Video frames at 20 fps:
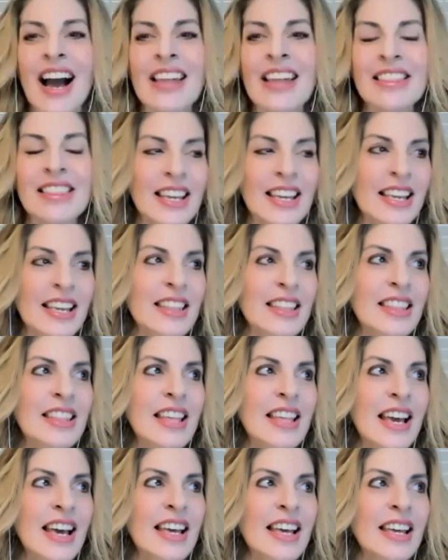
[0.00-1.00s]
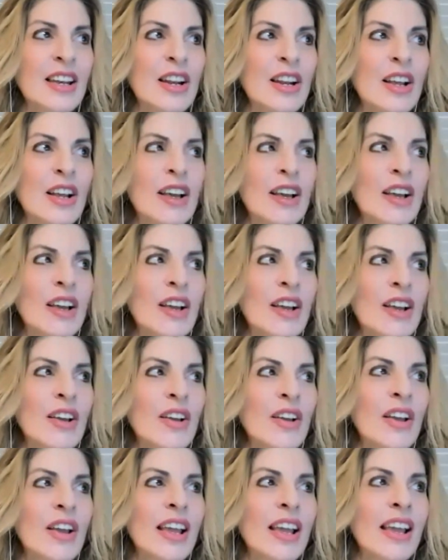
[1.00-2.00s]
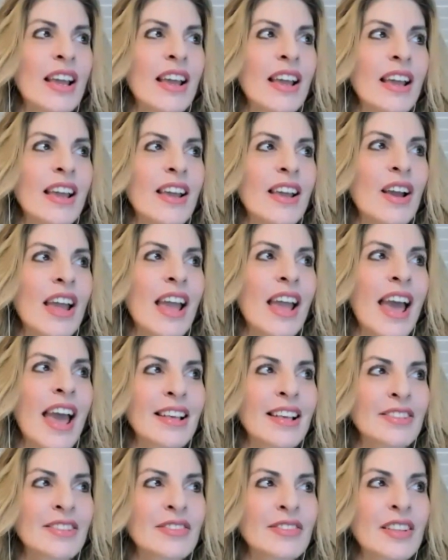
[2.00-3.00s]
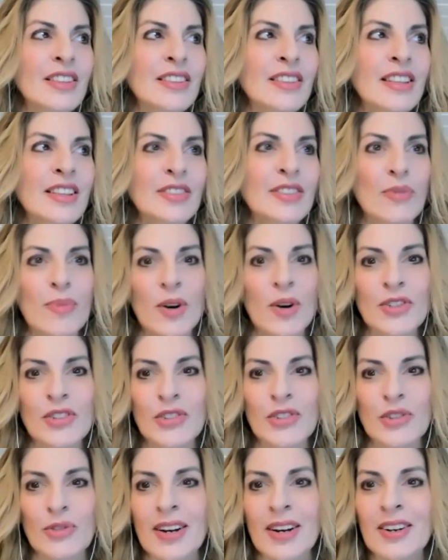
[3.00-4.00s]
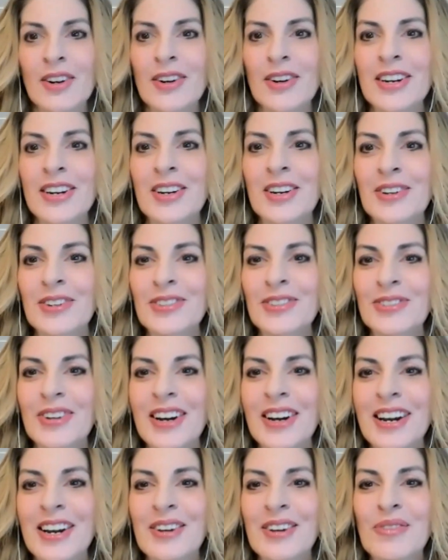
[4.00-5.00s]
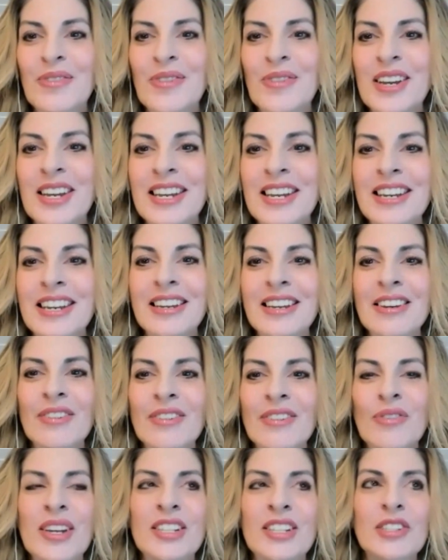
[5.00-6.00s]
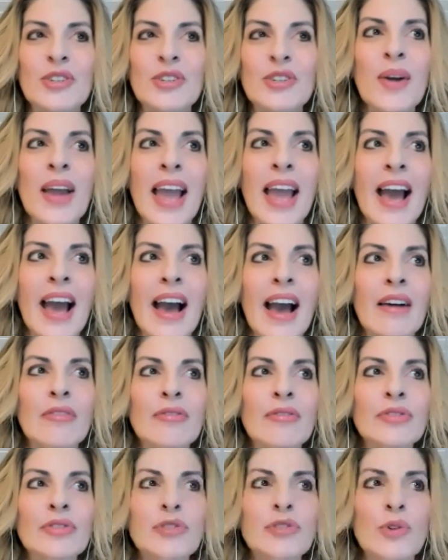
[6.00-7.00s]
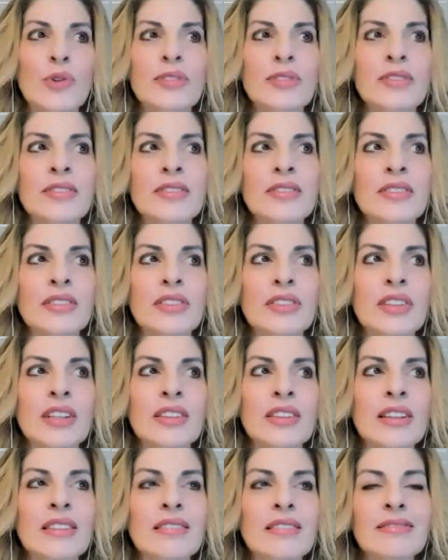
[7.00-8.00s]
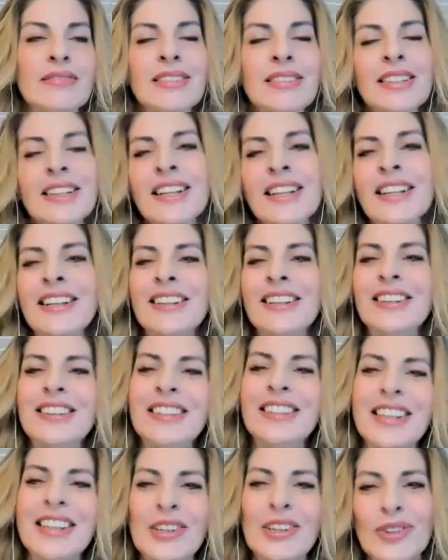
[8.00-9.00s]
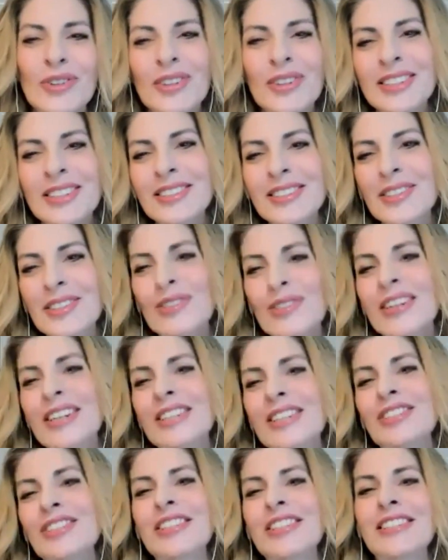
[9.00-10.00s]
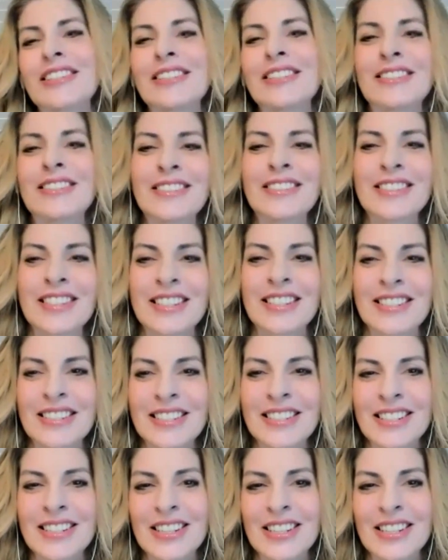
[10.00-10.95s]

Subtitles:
I think that as this emerges around our ears, right, we do have certain legal considerations and